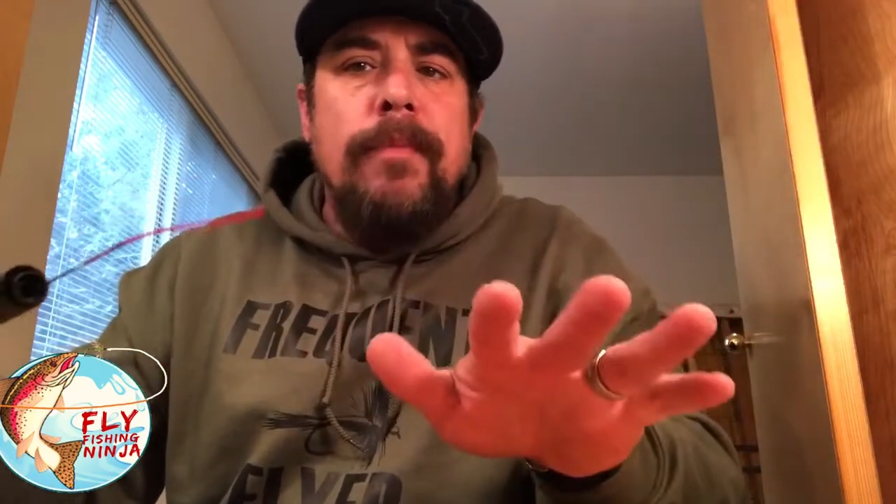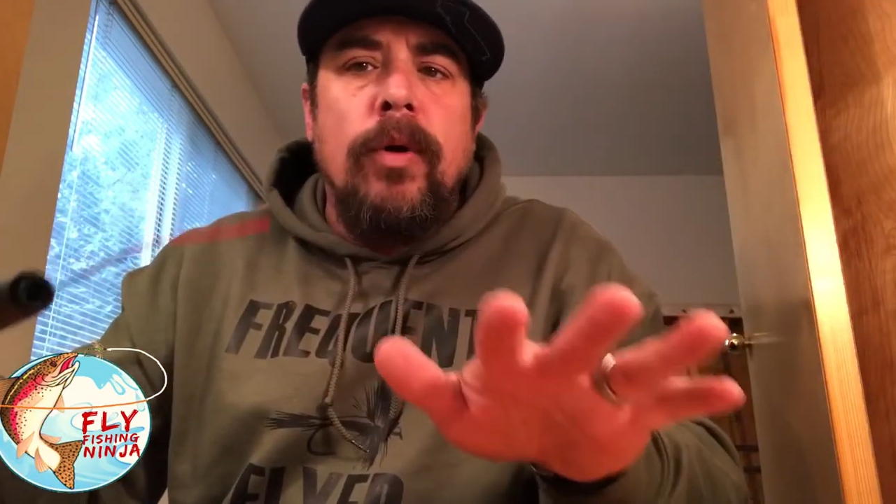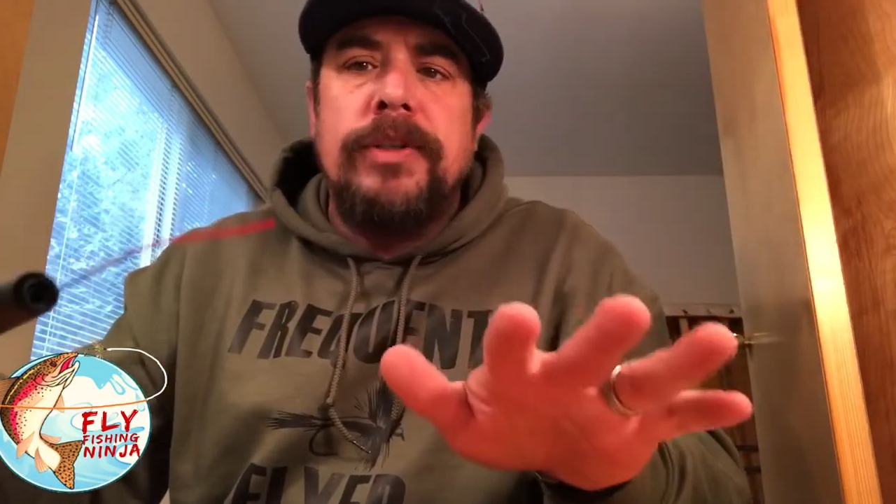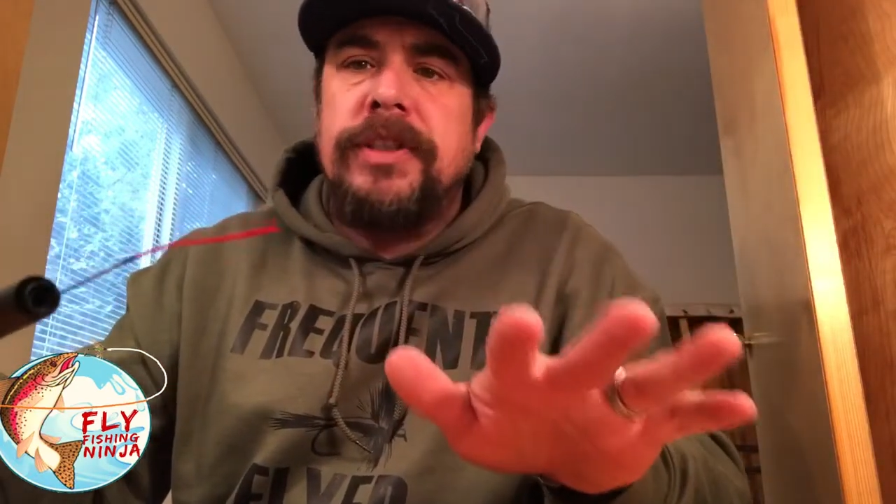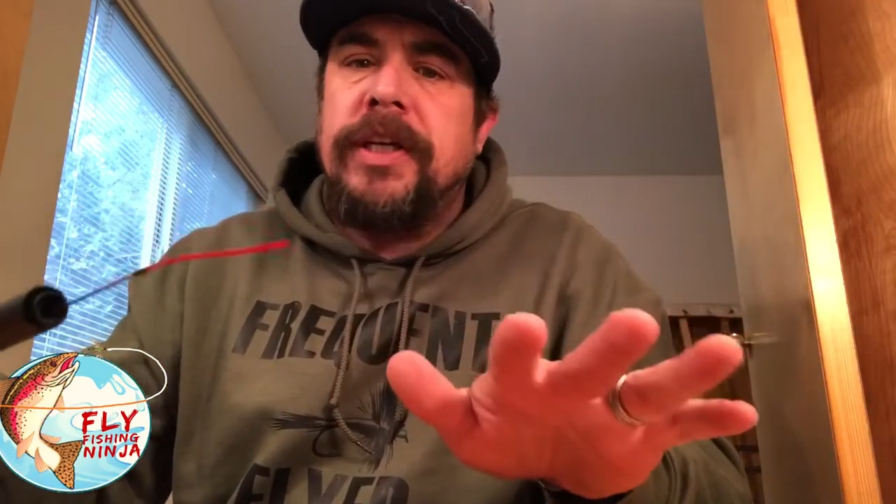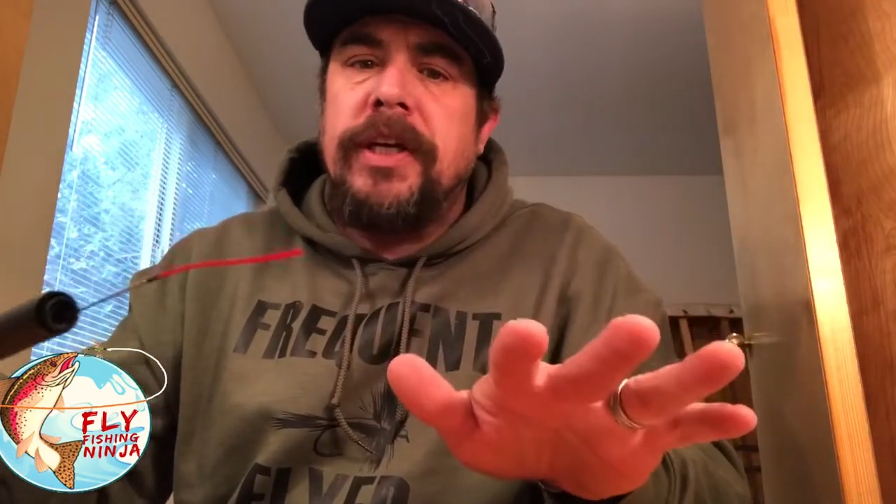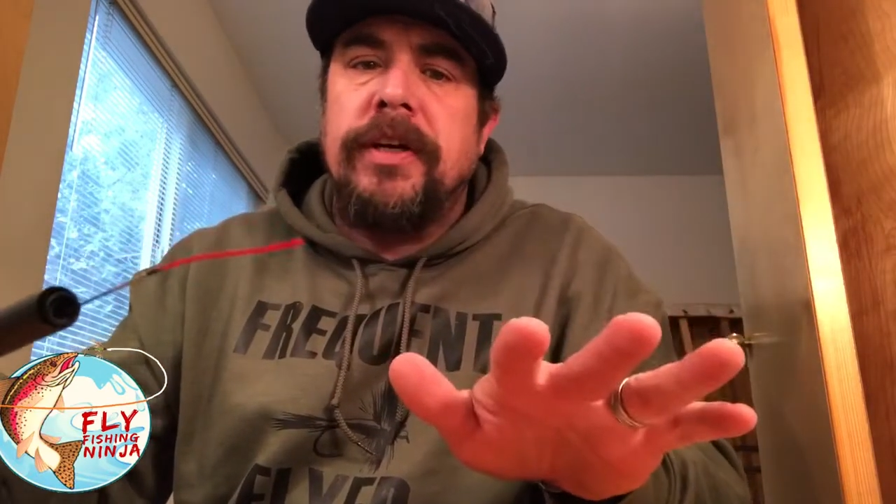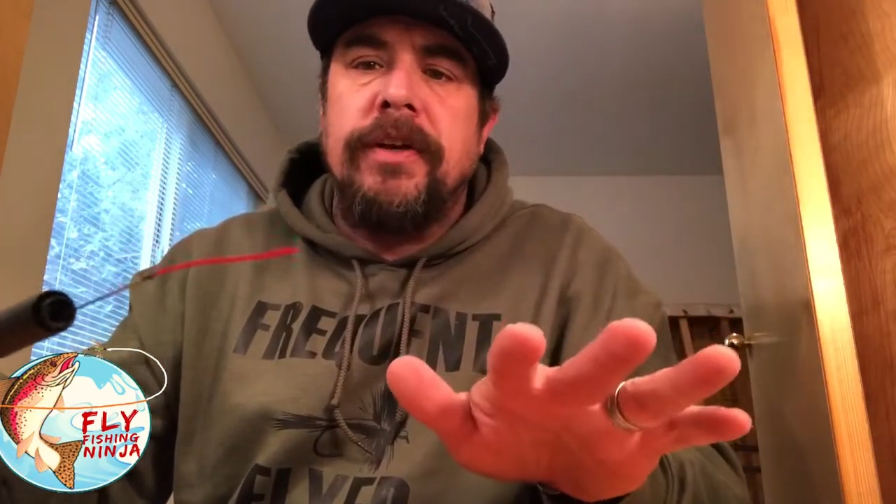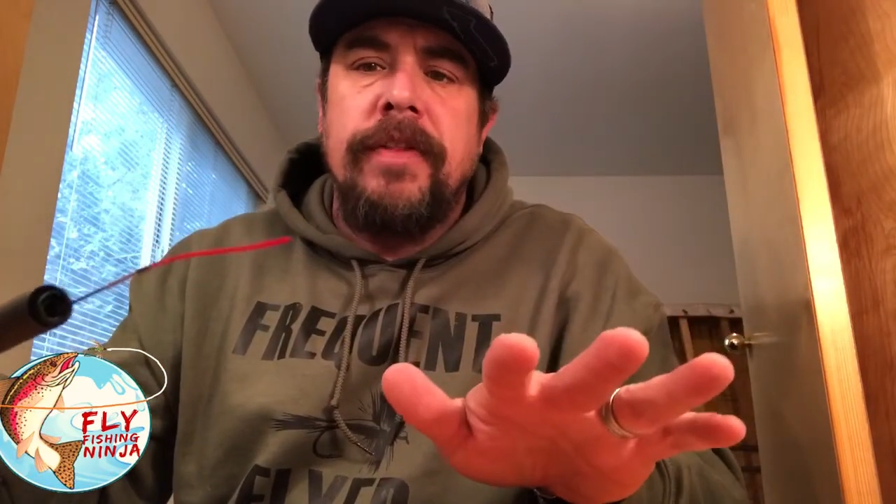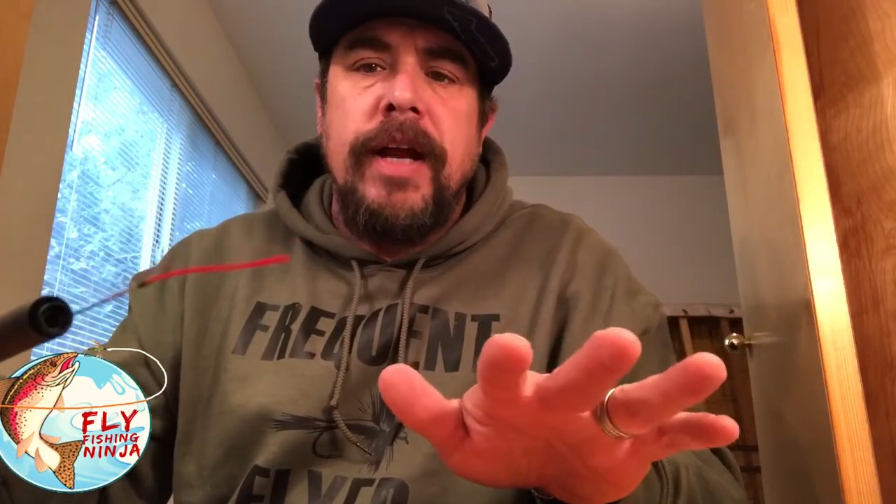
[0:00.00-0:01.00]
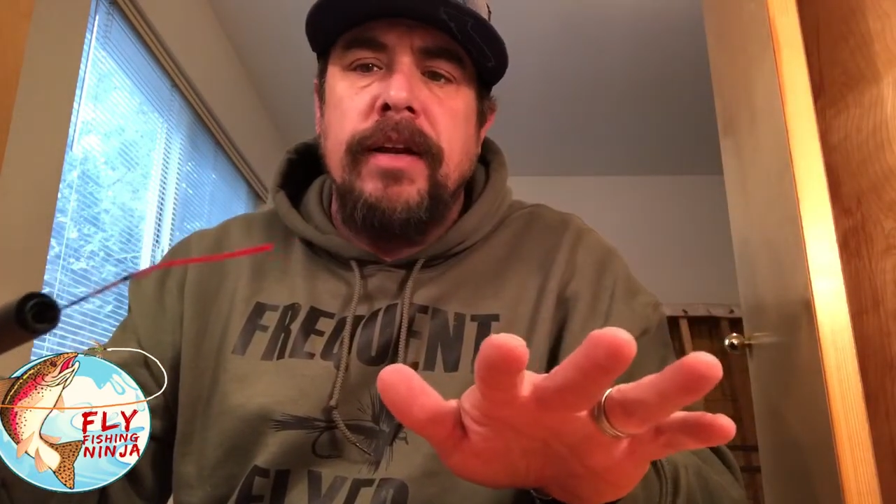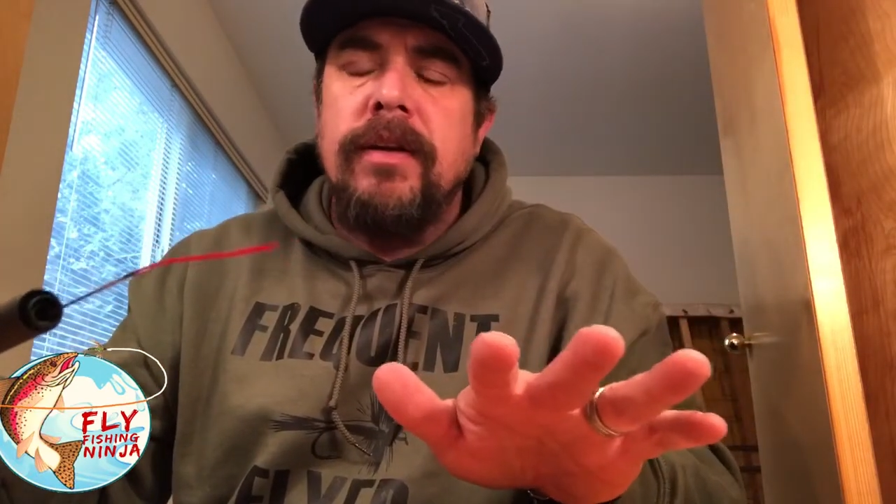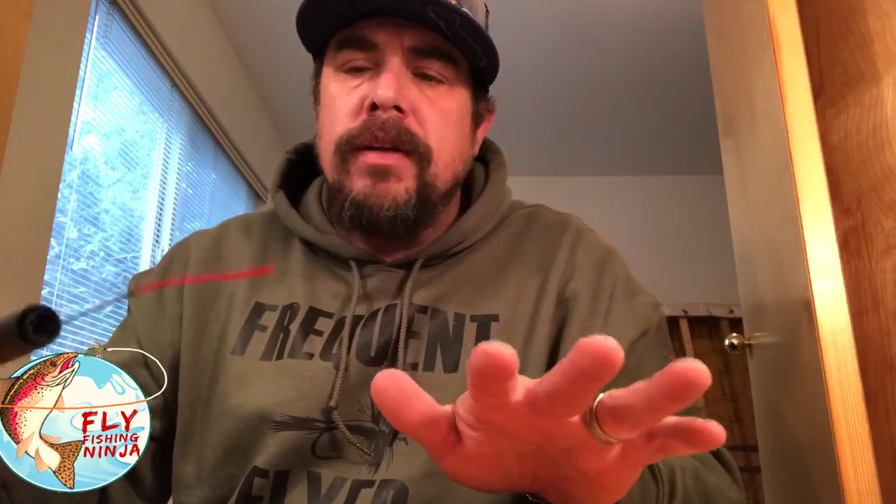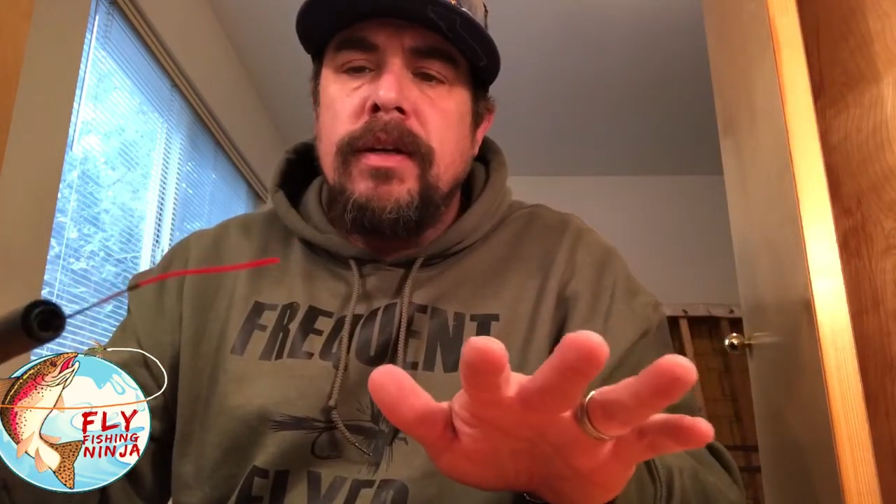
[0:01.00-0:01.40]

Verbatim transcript: more secure than